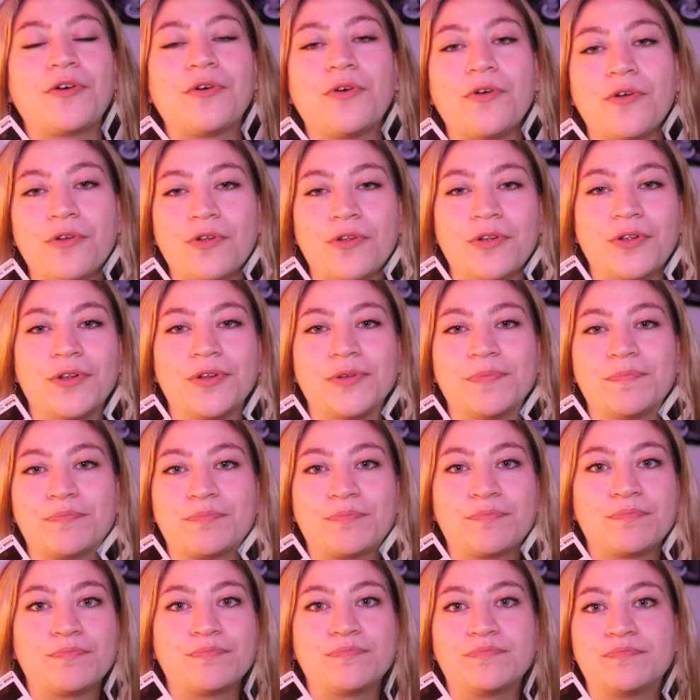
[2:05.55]
whole
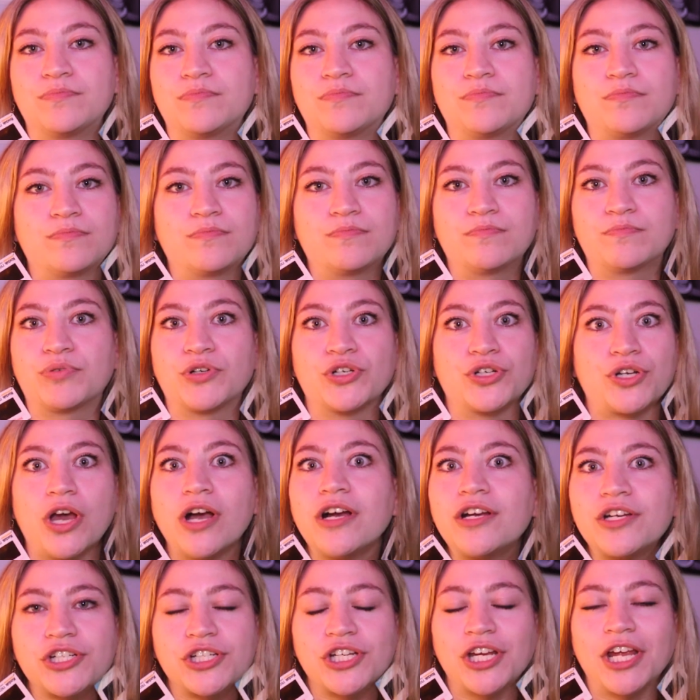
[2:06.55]

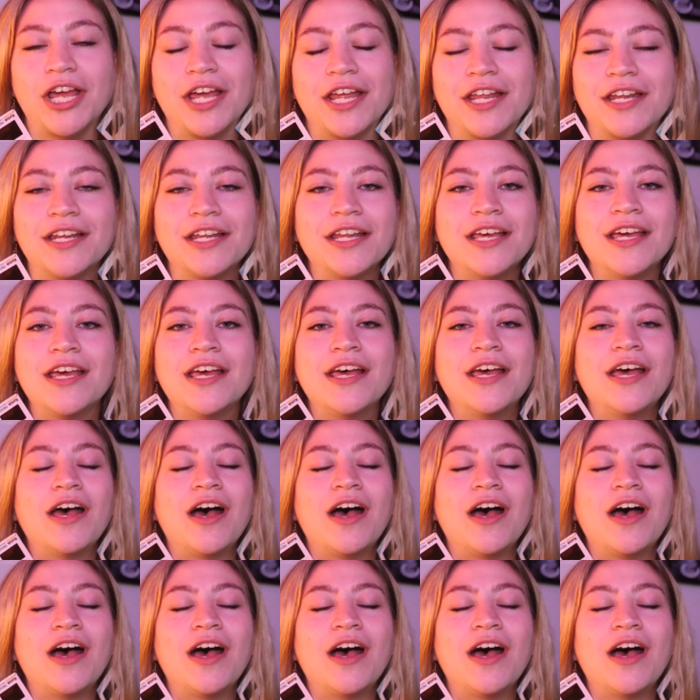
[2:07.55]
production,